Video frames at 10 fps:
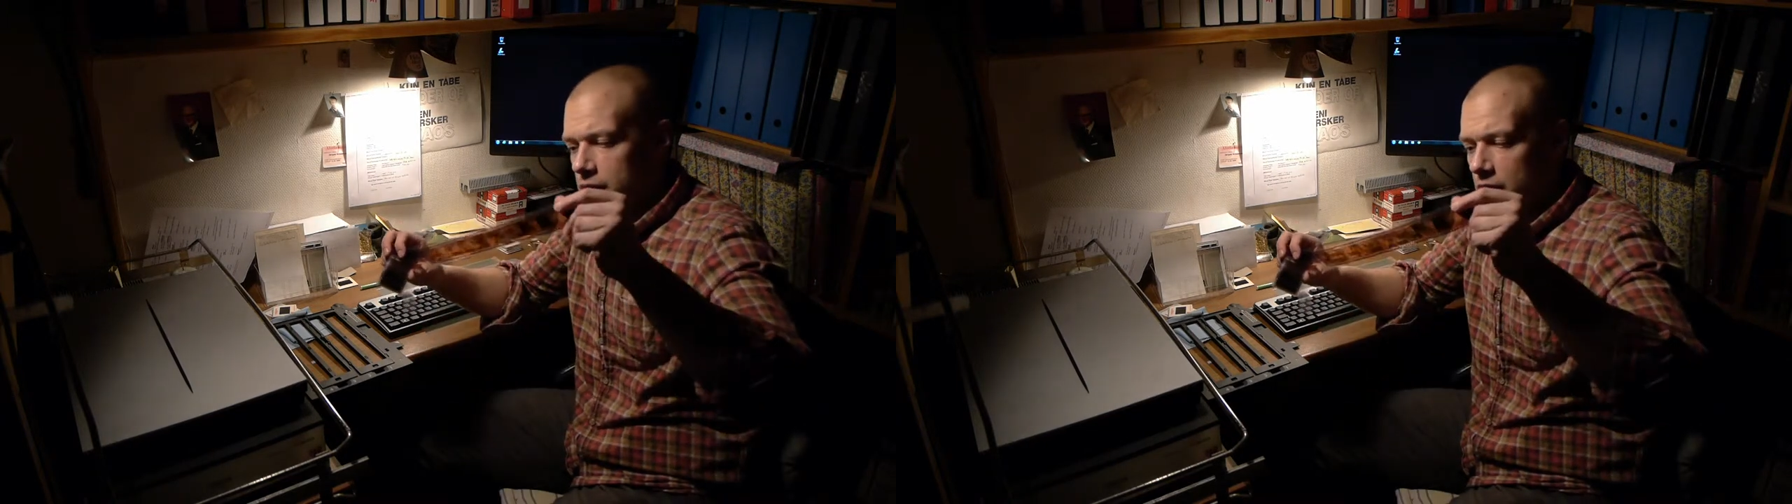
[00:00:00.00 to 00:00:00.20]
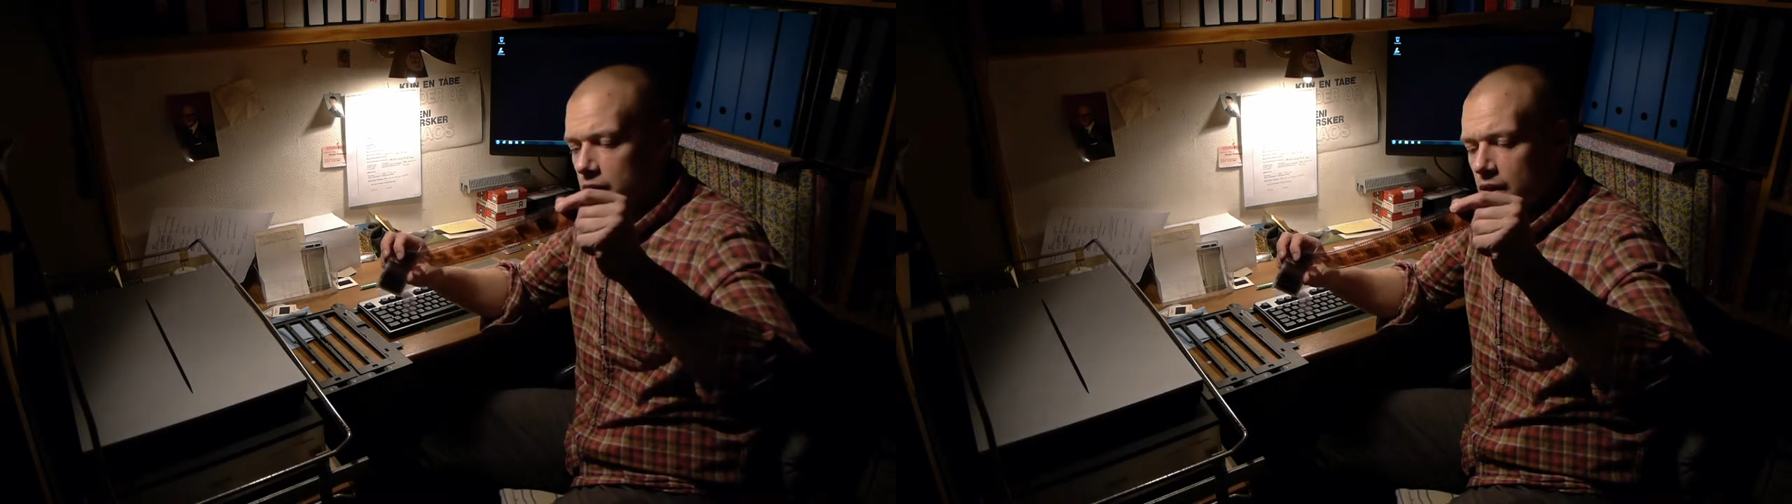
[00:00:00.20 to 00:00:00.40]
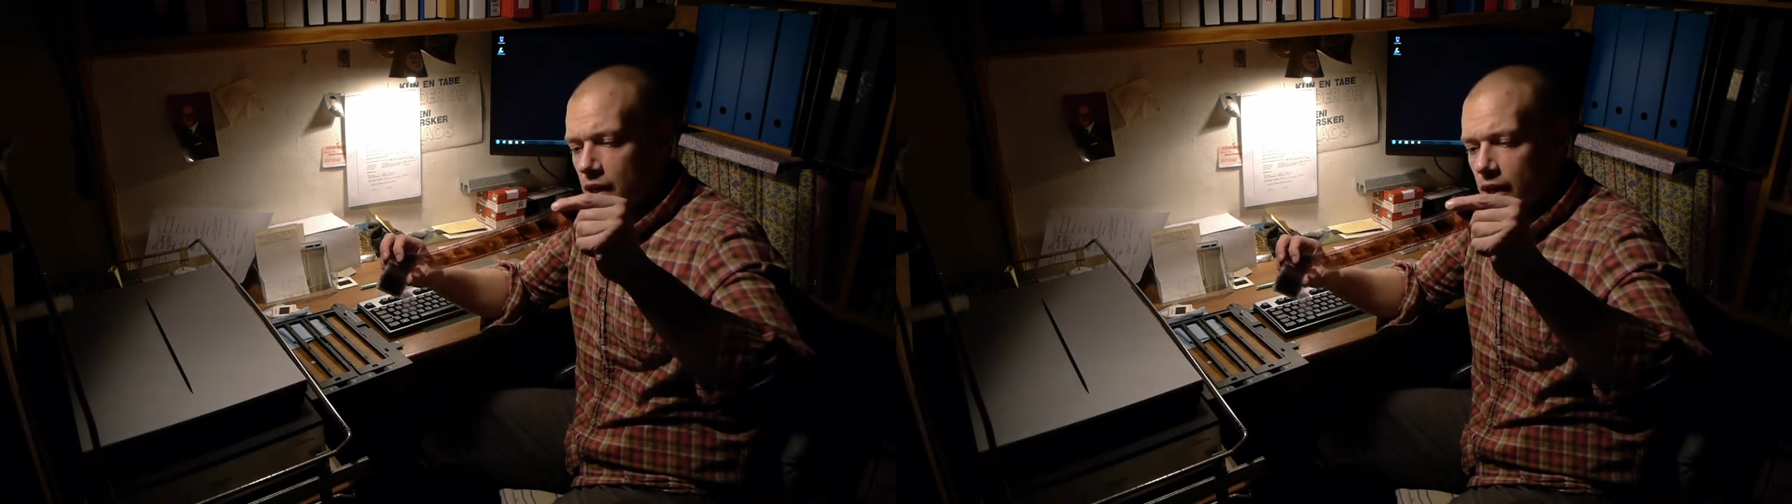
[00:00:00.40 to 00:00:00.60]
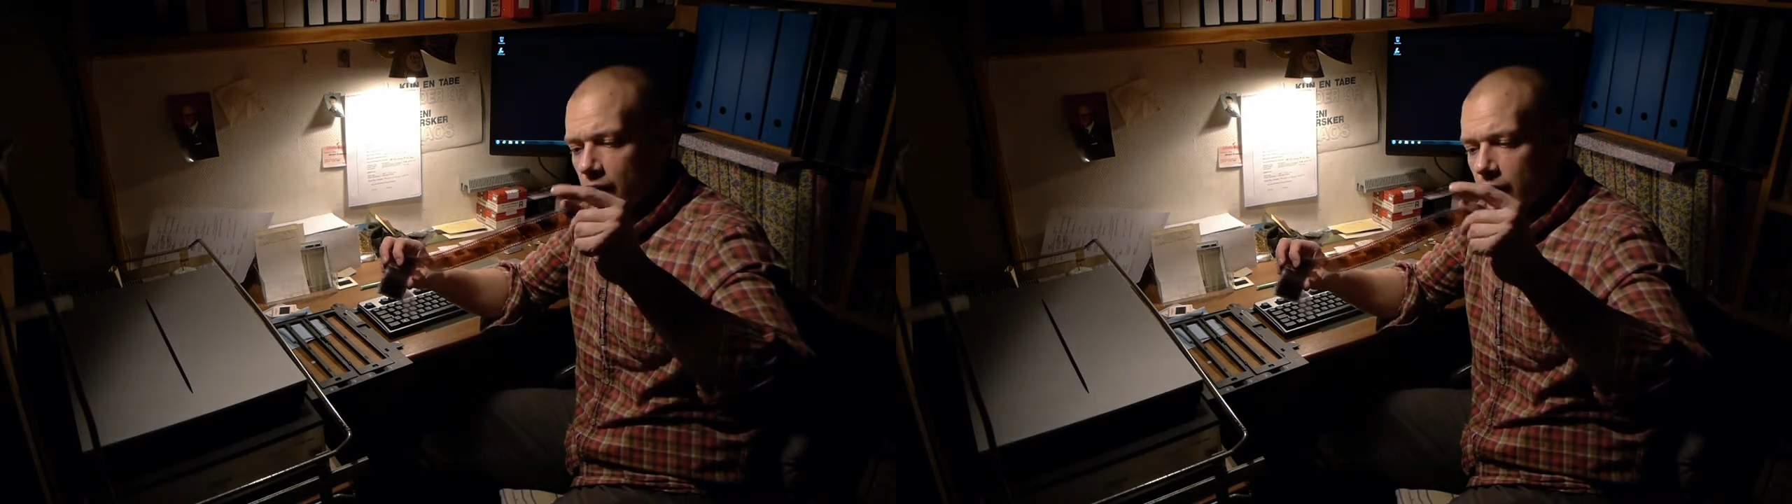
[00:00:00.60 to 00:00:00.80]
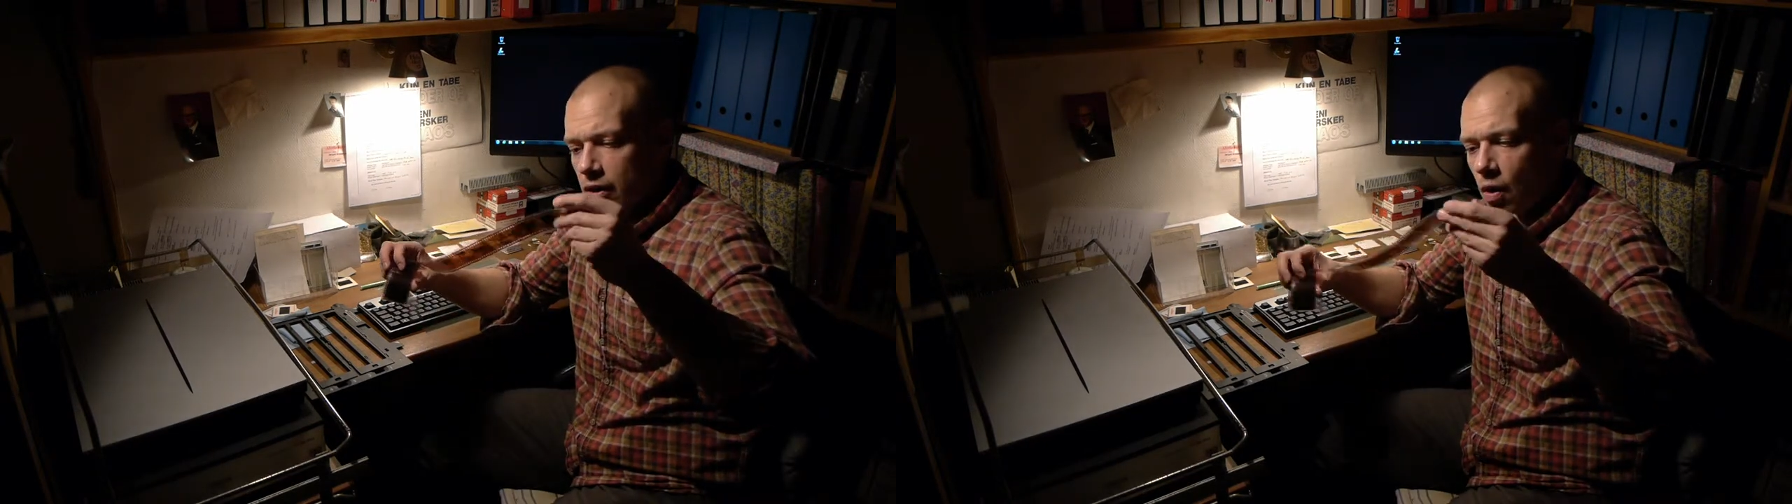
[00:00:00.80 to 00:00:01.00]

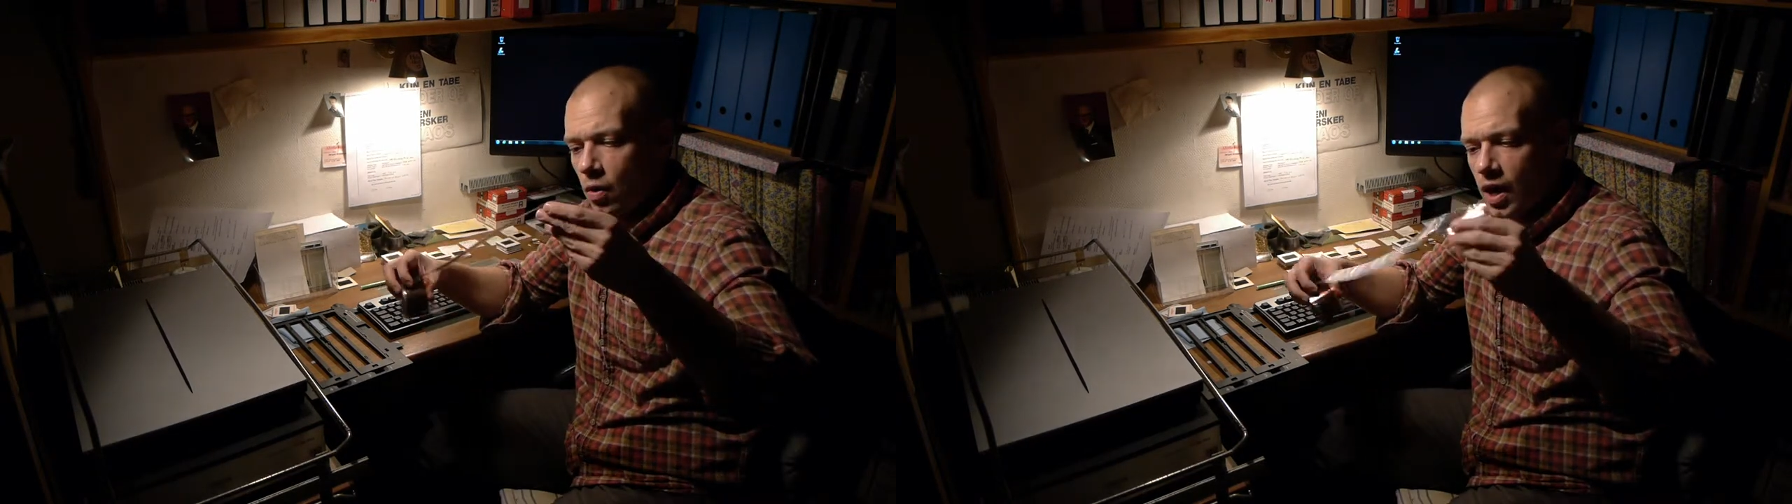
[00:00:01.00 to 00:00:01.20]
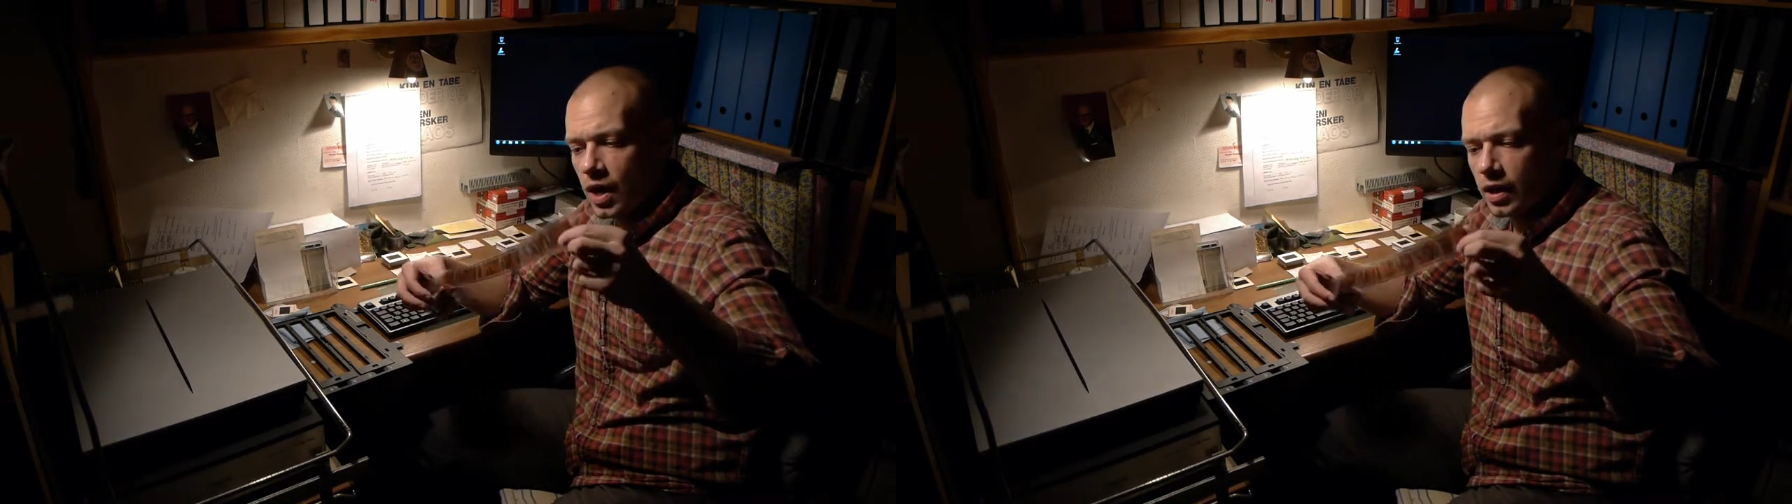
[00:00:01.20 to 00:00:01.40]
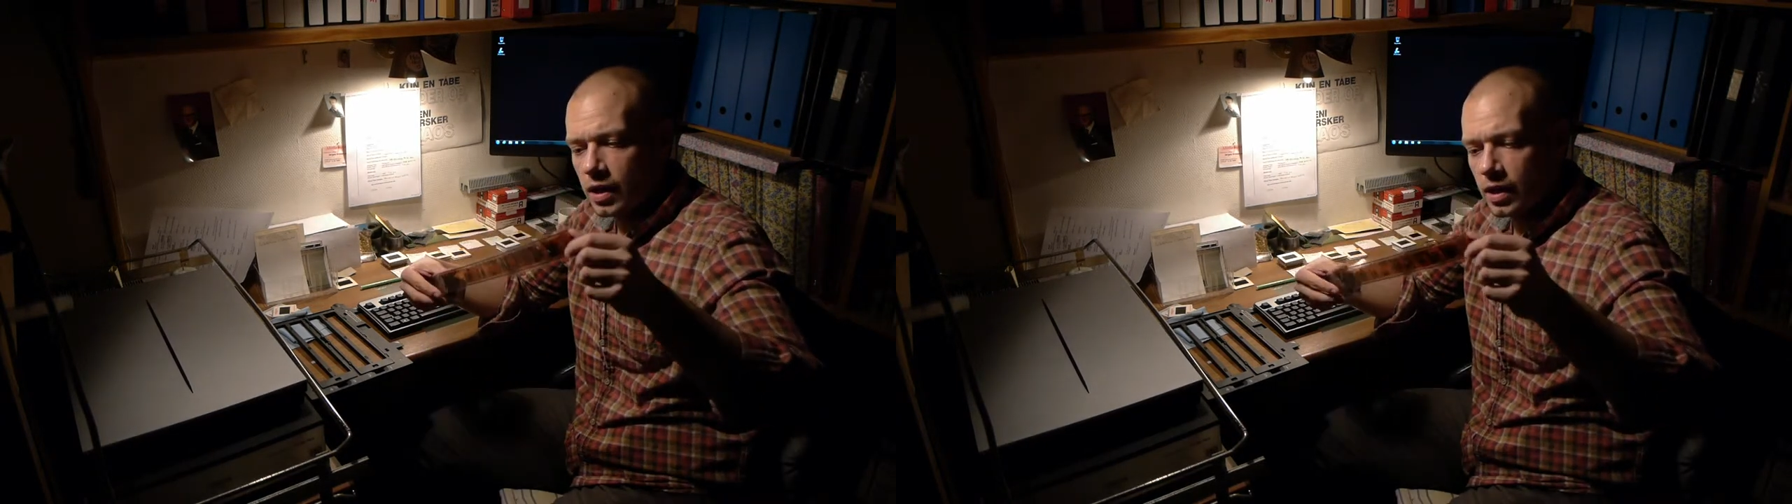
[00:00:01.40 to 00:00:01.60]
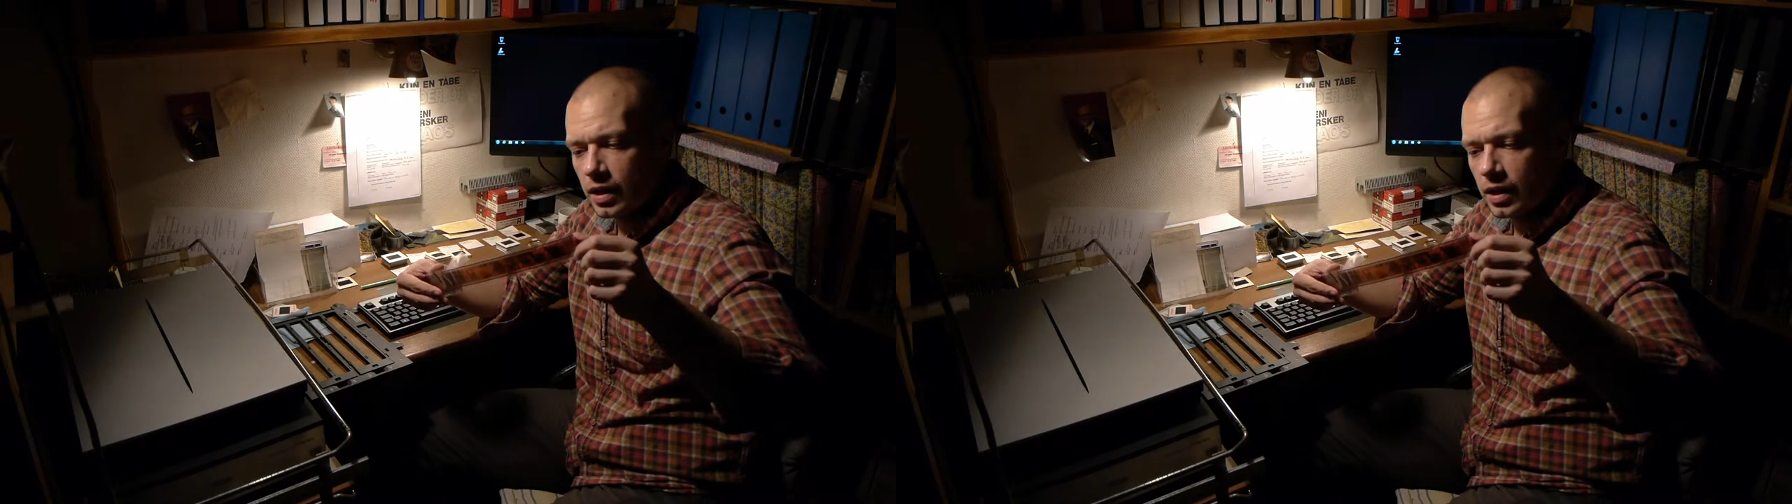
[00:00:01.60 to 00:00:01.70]
the Kodak